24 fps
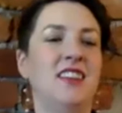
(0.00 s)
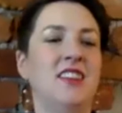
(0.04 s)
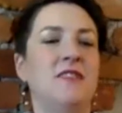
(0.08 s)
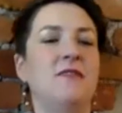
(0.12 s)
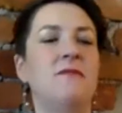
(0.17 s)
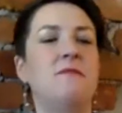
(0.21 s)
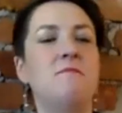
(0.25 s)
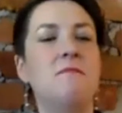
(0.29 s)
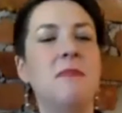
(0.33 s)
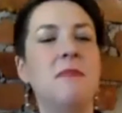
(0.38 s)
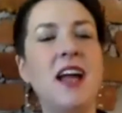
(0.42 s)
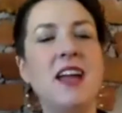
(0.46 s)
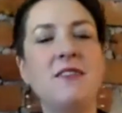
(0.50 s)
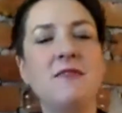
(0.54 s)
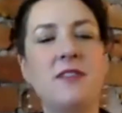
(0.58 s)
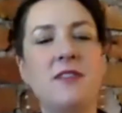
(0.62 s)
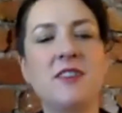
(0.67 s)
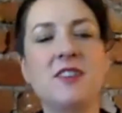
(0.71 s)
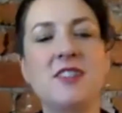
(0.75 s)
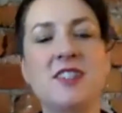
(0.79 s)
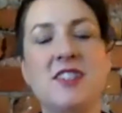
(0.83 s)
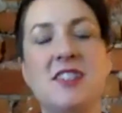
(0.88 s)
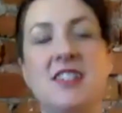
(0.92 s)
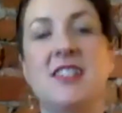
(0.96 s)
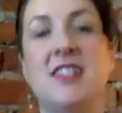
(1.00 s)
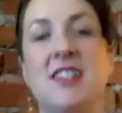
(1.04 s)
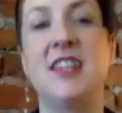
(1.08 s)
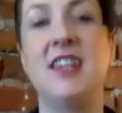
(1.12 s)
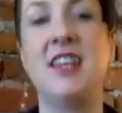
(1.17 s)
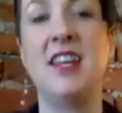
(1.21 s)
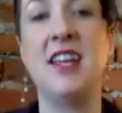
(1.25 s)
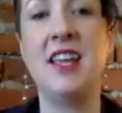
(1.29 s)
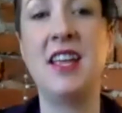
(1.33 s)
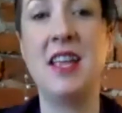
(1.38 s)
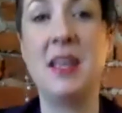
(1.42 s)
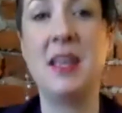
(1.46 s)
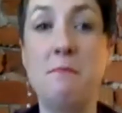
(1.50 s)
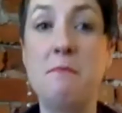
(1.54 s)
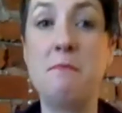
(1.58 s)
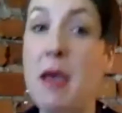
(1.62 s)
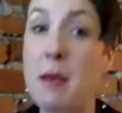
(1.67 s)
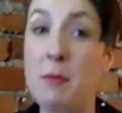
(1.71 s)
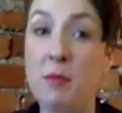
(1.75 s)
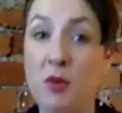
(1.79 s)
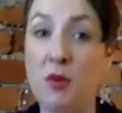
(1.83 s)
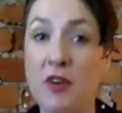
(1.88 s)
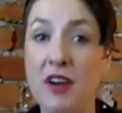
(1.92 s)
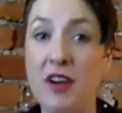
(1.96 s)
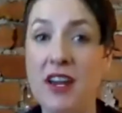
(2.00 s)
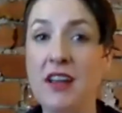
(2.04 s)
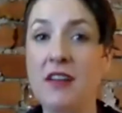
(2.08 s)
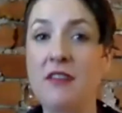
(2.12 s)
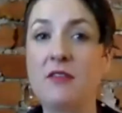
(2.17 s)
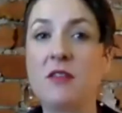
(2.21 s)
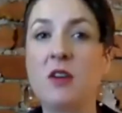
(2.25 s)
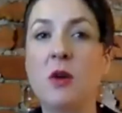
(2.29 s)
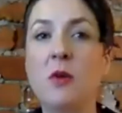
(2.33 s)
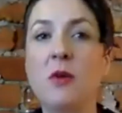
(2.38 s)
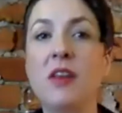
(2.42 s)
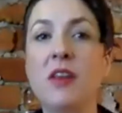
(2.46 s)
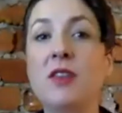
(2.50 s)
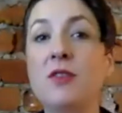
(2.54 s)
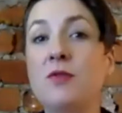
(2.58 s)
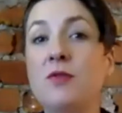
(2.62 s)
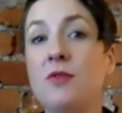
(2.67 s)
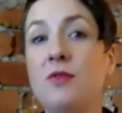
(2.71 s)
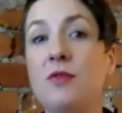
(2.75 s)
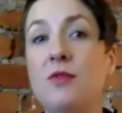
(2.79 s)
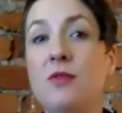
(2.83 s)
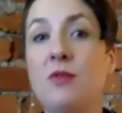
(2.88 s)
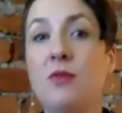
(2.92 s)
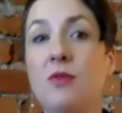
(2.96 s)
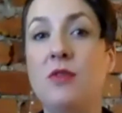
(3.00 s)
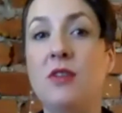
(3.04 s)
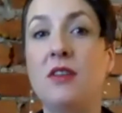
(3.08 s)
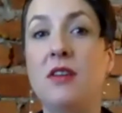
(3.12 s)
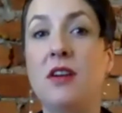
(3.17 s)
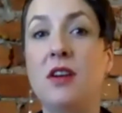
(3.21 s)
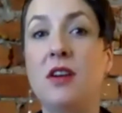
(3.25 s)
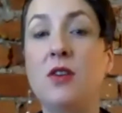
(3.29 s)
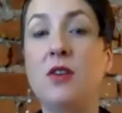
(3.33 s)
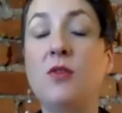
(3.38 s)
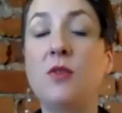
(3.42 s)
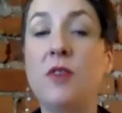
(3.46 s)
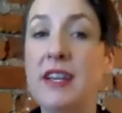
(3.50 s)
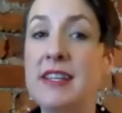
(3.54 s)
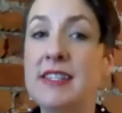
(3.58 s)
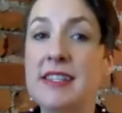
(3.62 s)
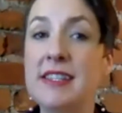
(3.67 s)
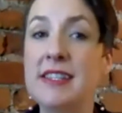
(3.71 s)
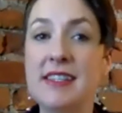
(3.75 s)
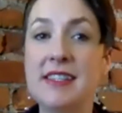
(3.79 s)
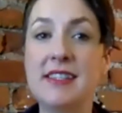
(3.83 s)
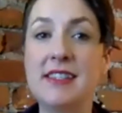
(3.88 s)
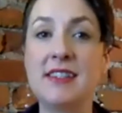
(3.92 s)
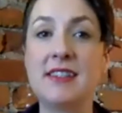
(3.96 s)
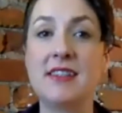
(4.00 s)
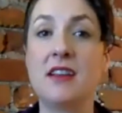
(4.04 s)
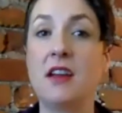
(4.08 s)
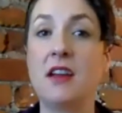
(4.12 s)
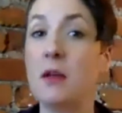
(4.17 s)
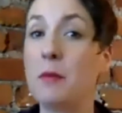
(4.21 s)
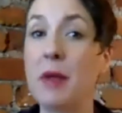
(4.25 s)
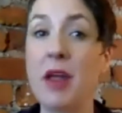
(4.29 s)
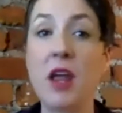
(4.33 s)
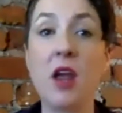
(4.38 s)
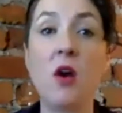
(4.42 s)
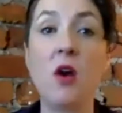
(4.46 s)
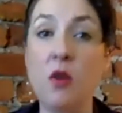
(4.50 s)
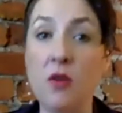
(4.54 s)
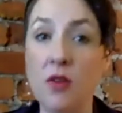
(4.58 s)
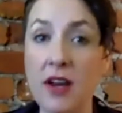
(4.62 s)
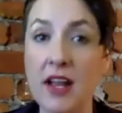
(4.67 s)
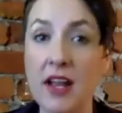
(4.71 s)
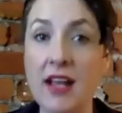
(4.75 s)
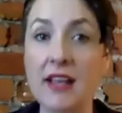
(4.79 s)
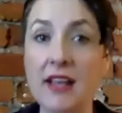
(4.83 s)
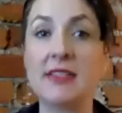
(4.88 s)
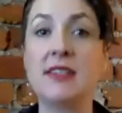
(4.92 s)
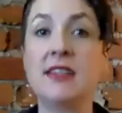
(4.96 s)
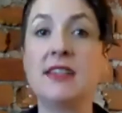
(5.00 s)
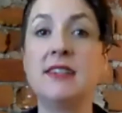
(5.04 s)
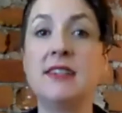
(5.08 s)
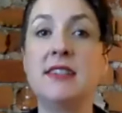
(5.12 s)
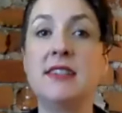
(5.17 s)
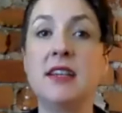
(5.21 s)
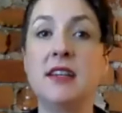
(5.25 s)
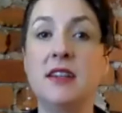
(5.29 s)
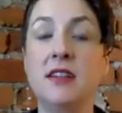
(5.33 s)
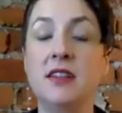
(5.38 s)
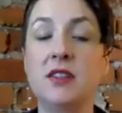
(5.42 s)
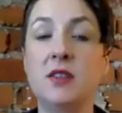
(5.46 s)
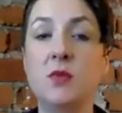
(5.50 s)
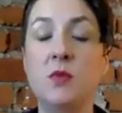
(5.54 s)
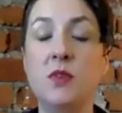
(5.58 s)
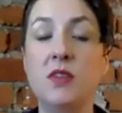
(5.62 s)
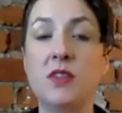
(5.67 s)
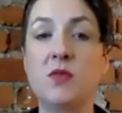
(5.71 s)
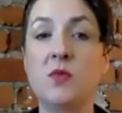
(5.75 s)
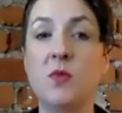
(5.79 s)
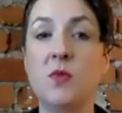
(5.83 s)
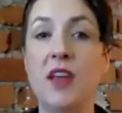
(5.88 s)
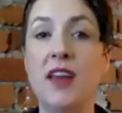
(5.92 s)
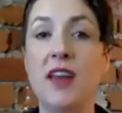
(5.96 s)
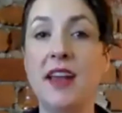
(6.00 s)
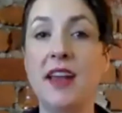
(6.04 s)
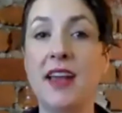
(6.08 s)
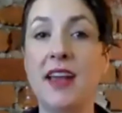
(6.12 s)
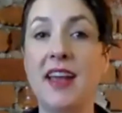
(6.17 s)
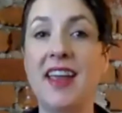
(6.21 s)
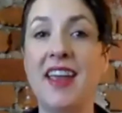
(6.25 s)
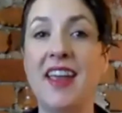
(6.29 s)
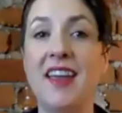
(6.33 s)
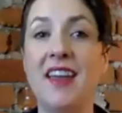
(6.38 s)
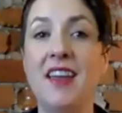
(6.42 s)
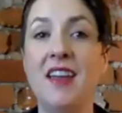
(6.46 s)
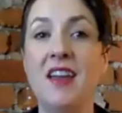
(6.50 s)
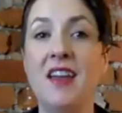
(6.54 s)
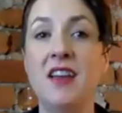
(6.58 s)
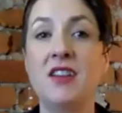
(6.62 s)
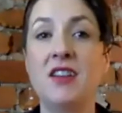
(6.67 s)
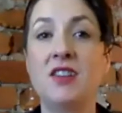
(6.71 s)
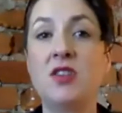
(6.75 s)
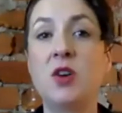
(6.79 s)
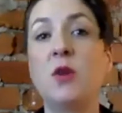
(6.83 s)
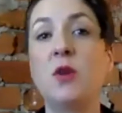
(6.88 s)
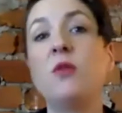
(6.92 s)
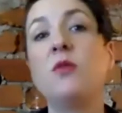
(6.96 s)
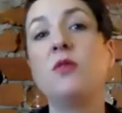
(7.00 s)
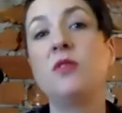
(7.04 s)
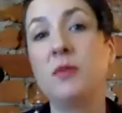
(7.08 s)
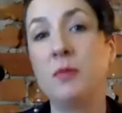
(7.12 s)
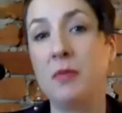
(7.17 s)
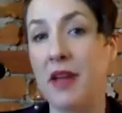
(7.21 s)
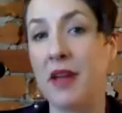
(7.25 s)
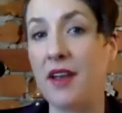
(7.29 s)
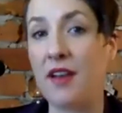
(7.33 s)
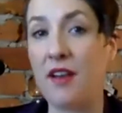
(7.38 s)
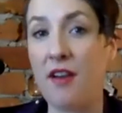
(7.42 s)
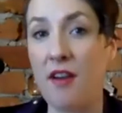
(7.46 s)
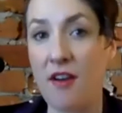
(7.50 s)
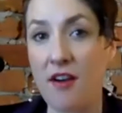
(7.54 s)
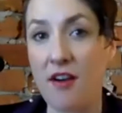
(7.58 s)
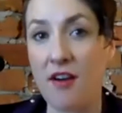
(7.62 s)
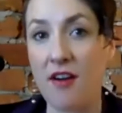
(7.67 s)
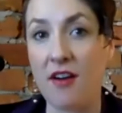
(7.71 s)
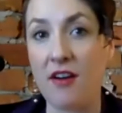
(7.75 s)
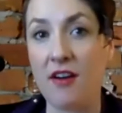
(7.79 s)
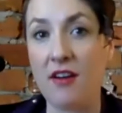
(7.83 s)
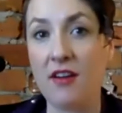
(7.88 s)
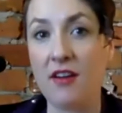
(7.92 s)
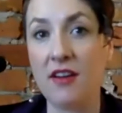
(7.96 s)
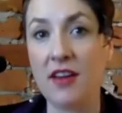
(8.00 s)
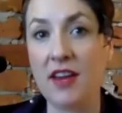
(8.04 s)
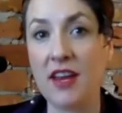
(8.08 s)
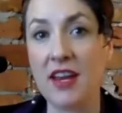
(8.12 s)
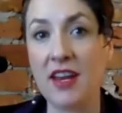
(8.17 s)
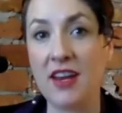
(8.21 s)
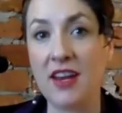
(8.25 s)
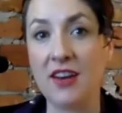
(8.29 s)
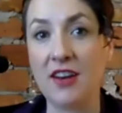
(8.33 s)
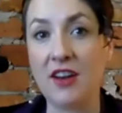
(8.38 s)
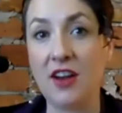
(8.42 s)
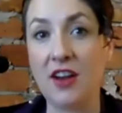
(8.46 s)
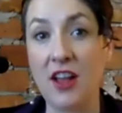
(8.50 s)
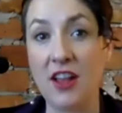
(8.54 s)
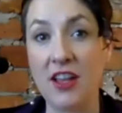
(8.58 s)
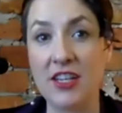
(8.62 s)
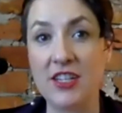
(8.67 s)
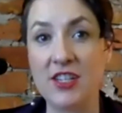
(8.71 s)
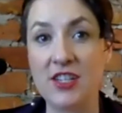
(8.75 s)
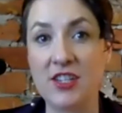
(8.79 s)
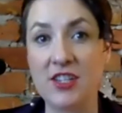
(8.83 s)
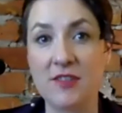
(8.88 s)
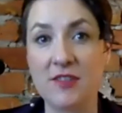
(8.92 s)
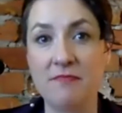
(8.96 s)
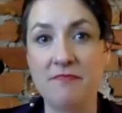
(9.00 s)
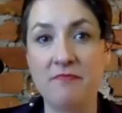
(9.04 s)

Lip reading: my first memory of going through a crisis on my own as an adult was when I totaled my car in college.